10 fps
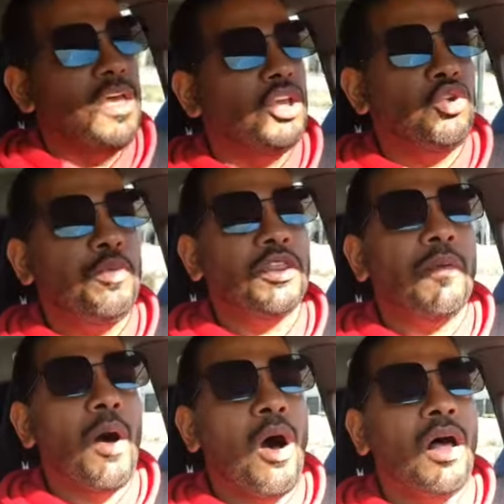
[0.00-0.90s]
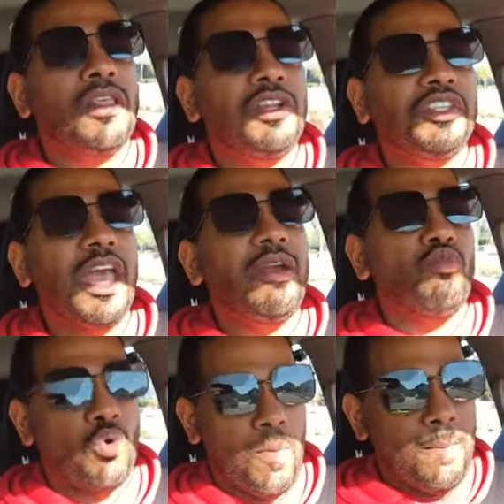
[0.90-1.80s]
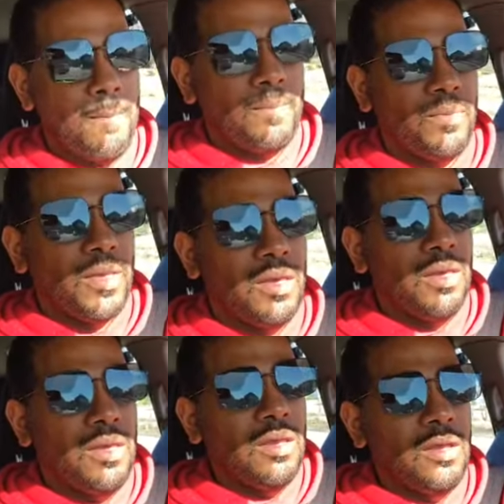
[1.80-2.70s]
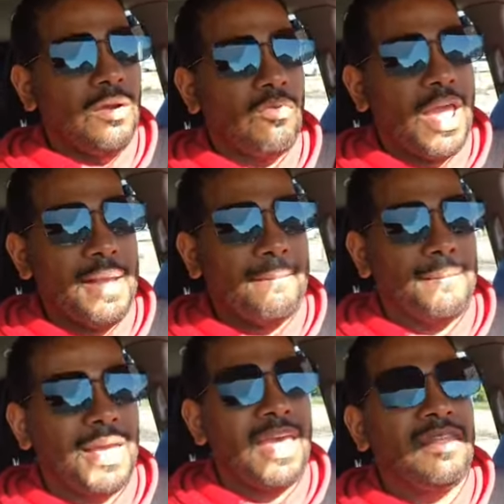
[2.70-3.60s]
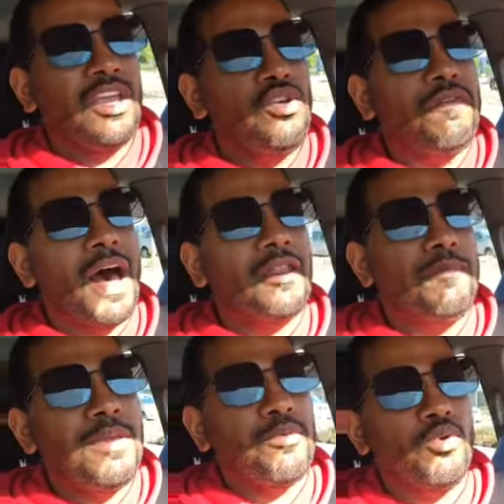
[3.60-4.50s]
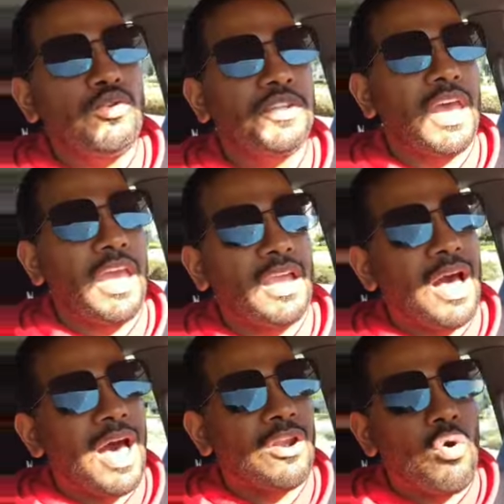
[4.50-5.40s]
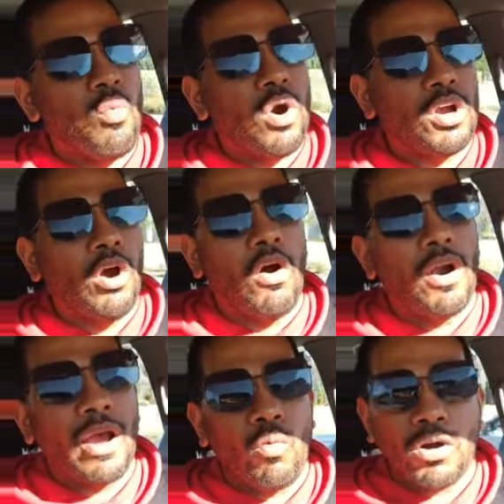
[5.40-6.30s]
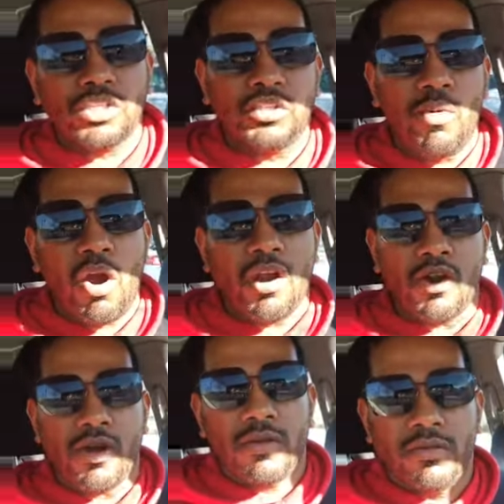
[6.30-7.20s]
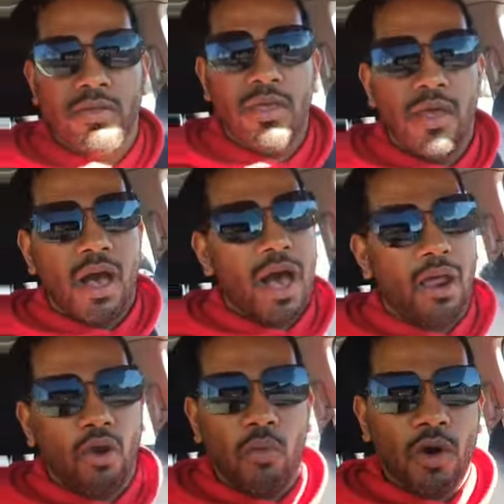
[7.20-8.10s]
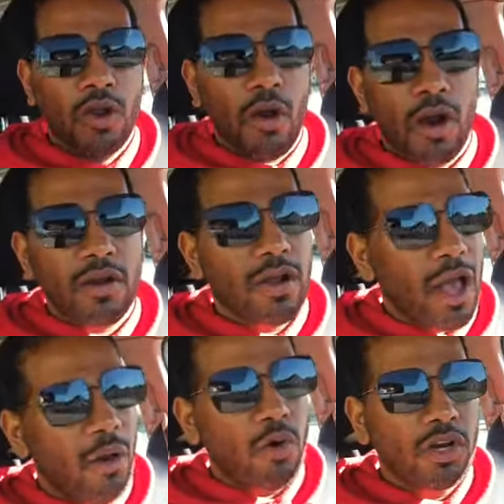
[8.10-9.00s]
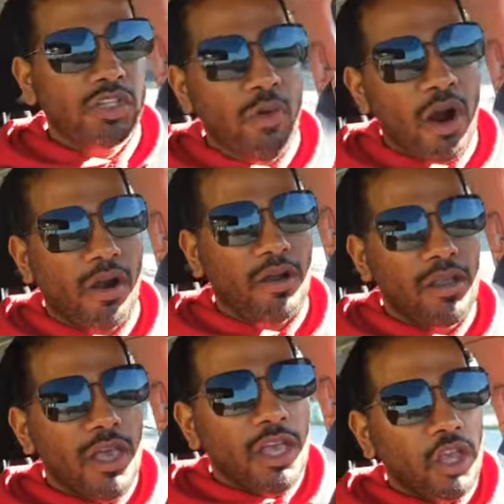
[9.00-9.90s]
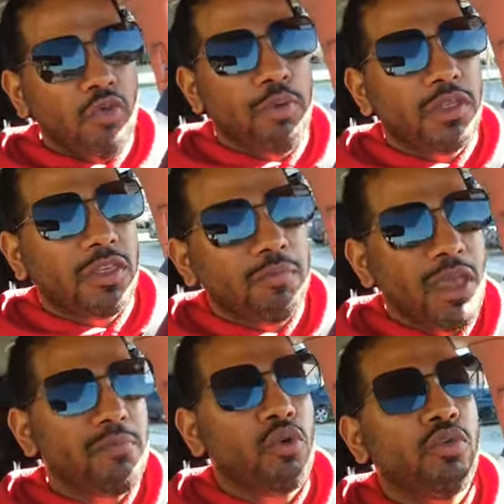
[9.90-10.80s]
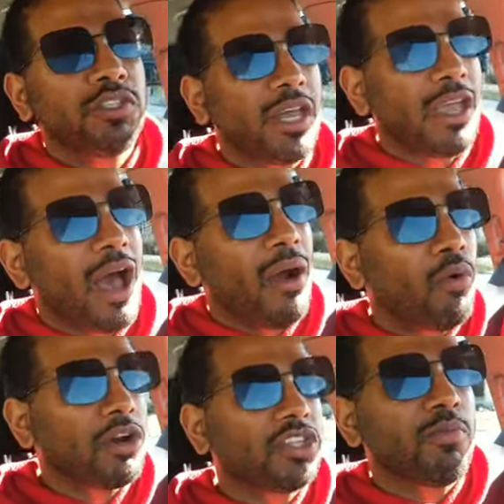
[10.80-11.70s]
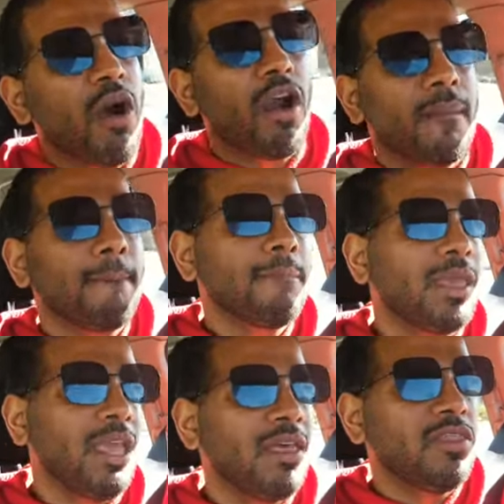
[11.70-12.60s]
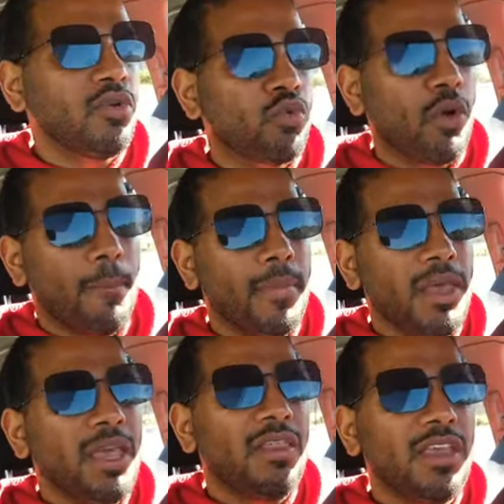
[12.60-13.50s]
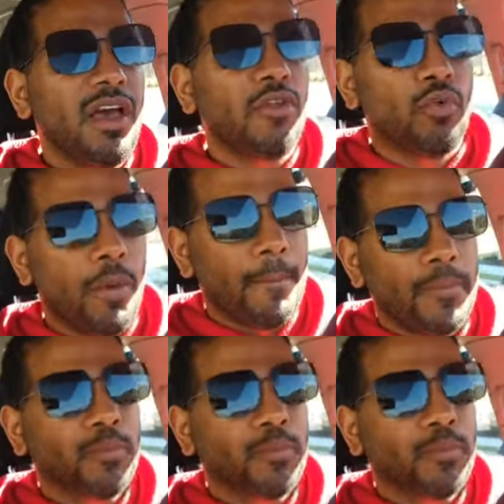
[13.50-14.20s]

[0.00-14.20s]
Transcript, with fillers: you put them all in the same room, right? And then you find the people who say, I don't work hard, I work smarter. I don't work harder, I work smarter. You put the people who say, I work smart in the room, in the other room